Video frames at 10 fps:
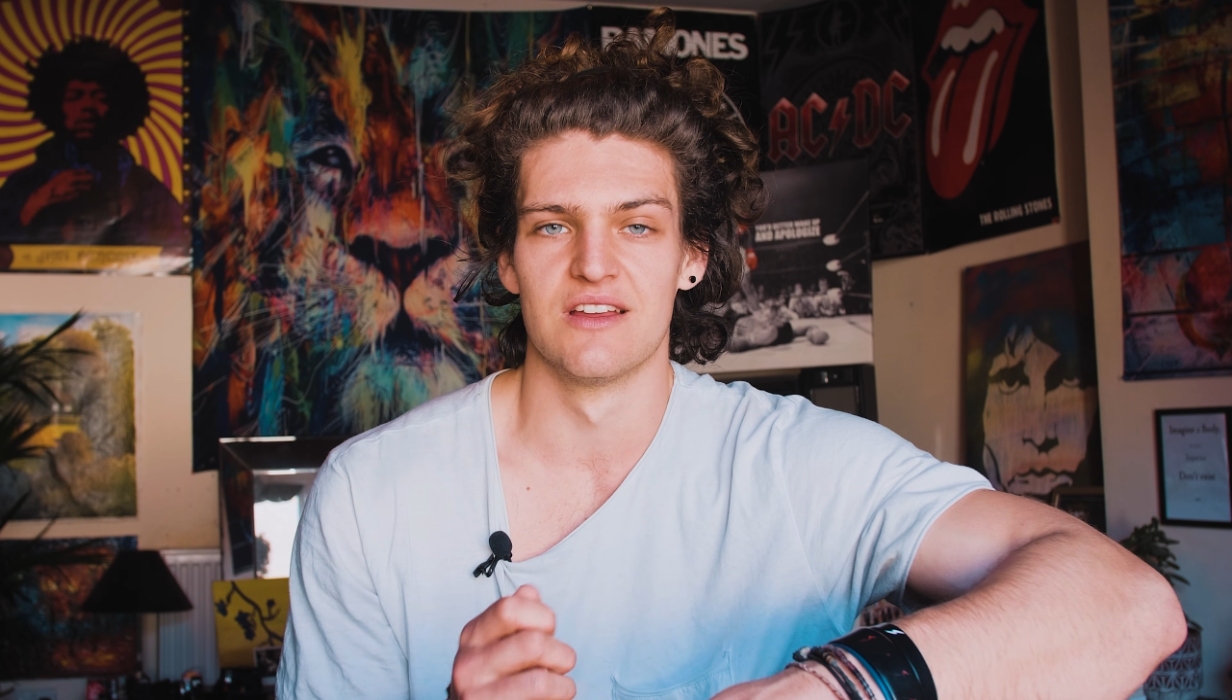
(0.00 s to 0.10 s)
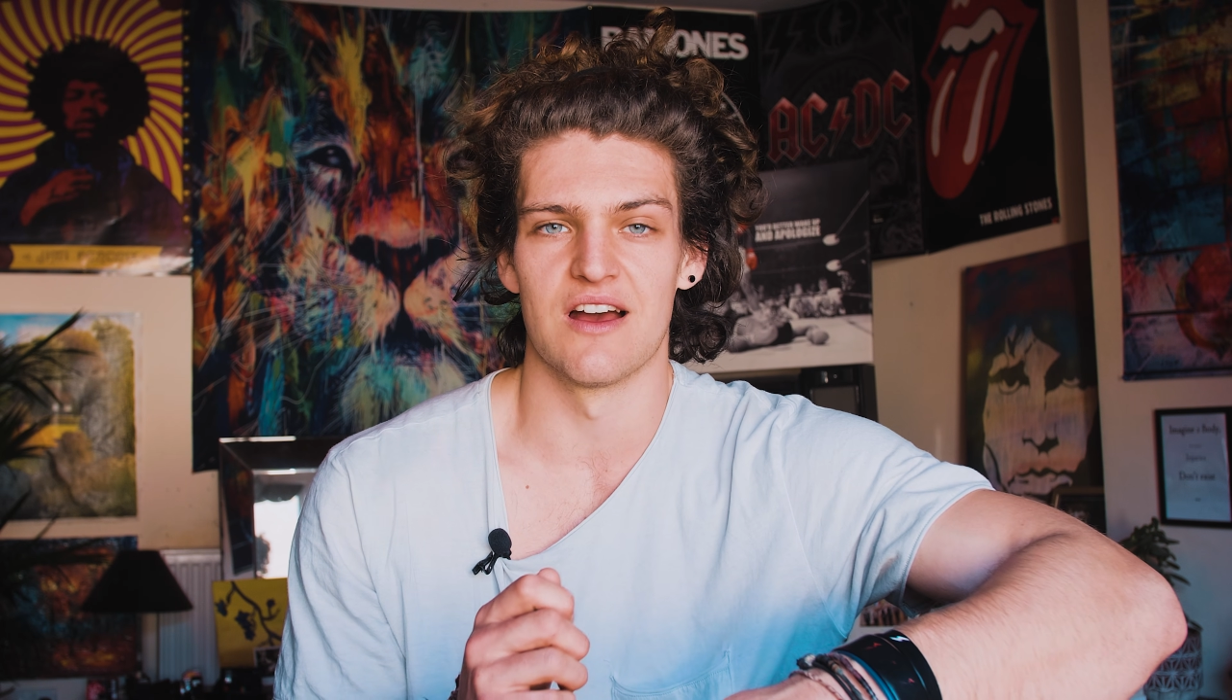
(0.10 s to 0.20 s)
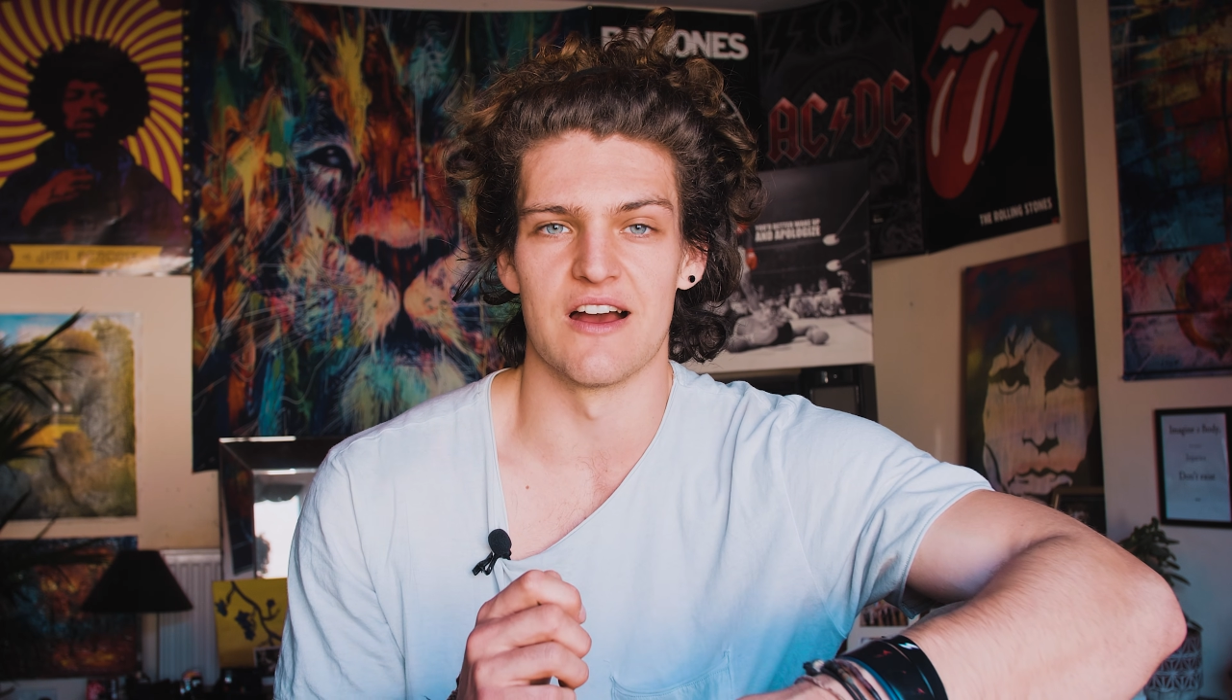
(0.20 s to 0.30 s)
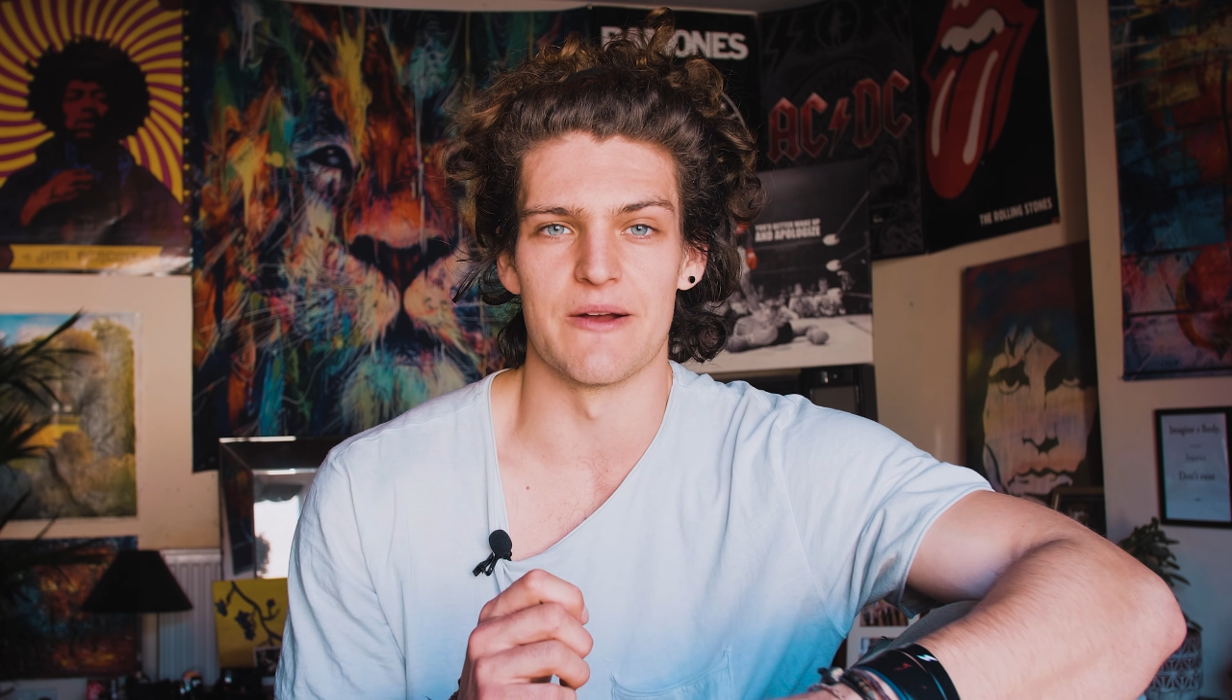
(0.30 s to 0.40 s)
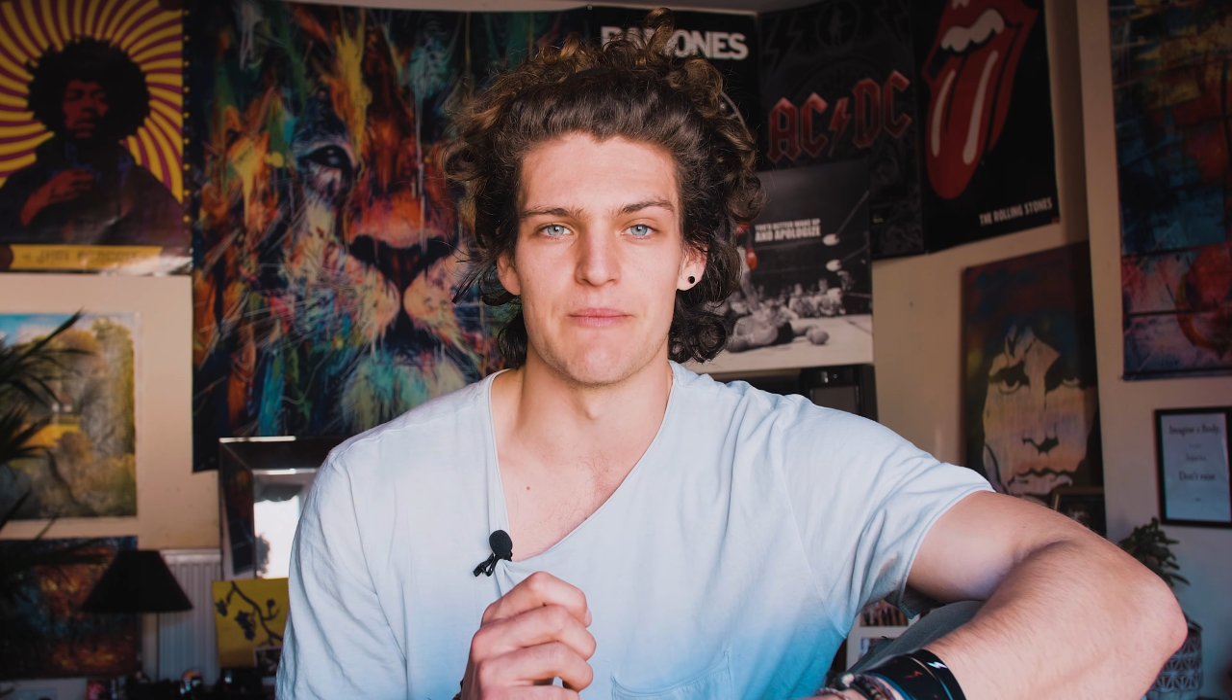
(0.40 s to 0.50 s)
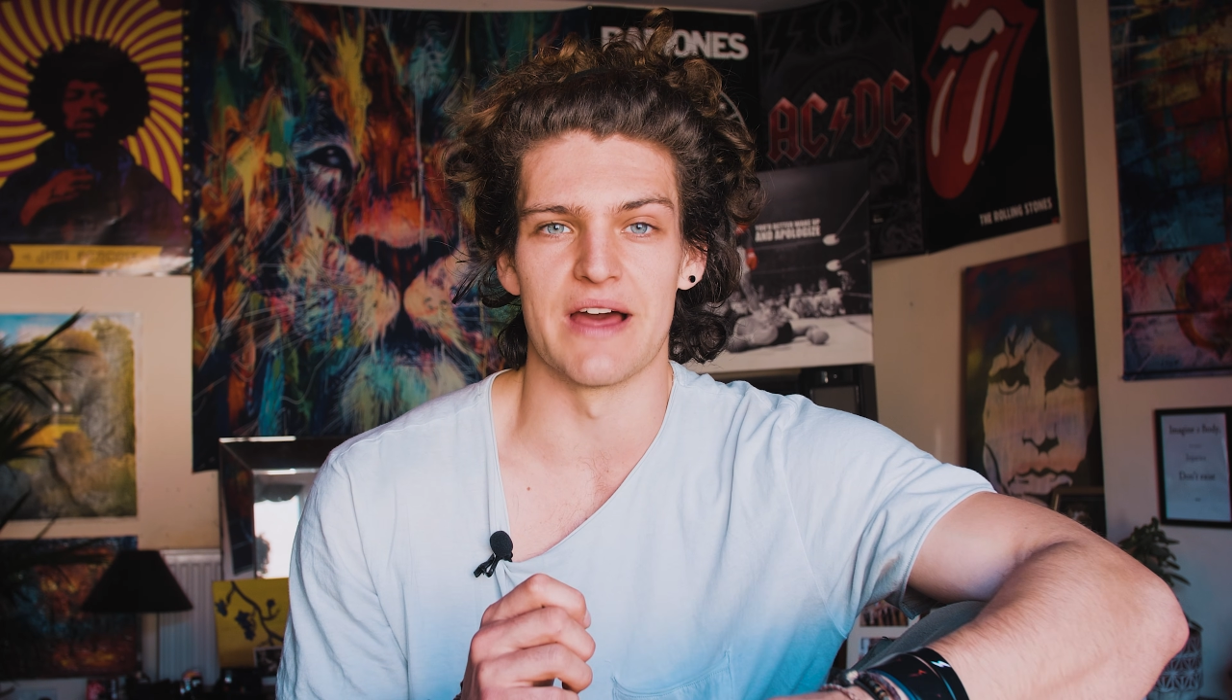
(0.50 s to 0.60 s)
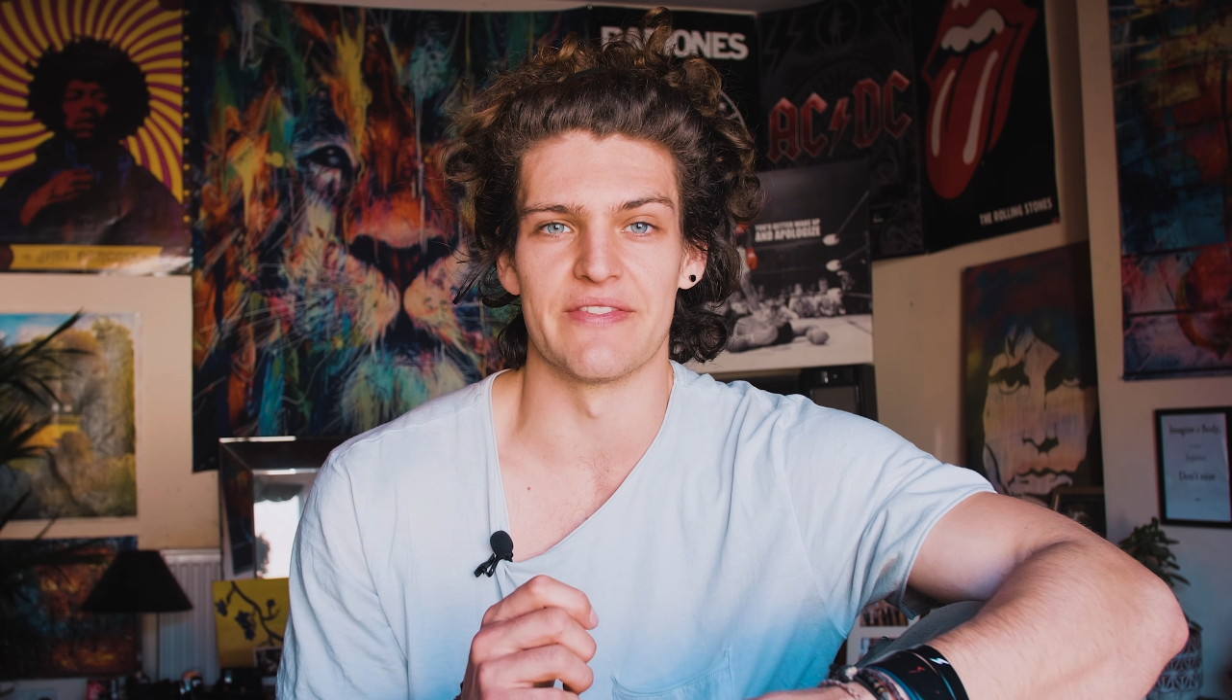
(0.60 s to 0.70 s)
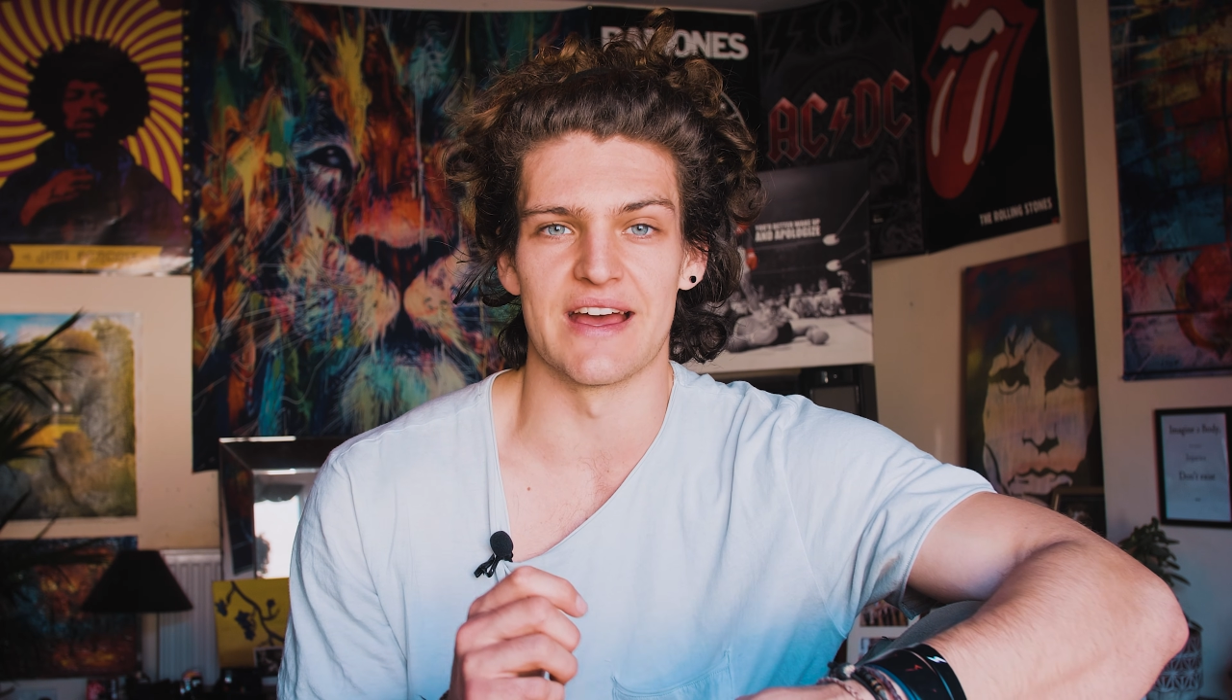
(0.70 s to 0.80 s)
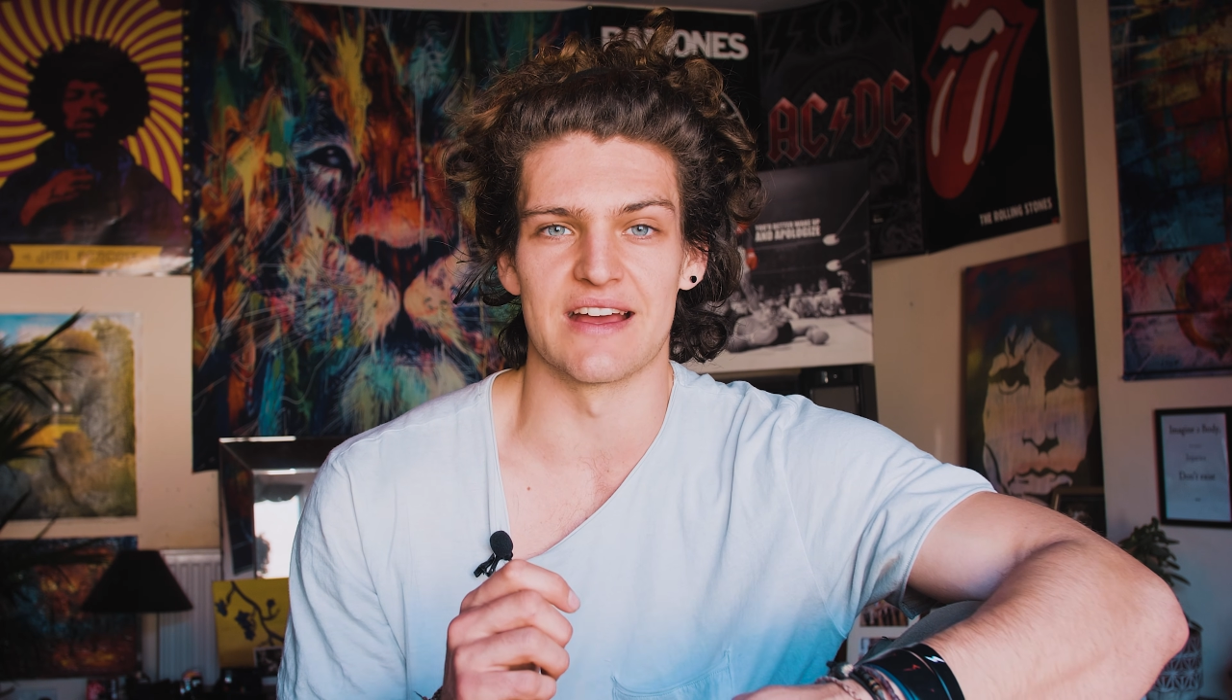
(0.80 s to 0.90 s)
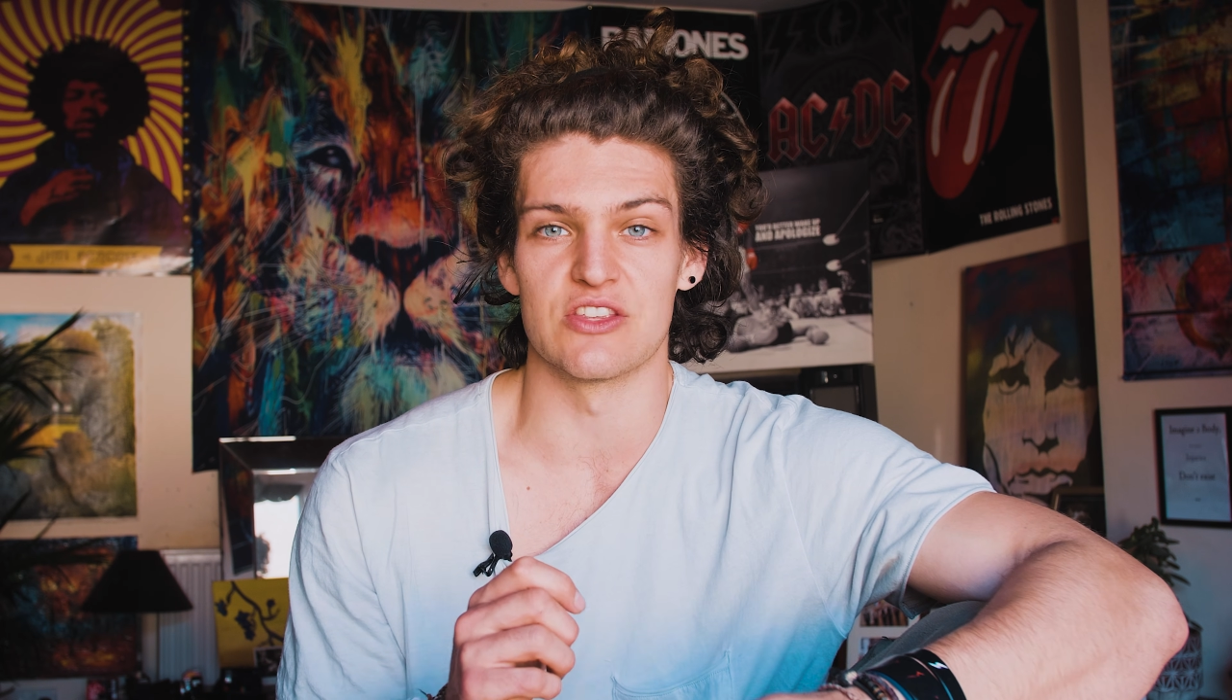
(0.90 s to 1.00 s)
And that,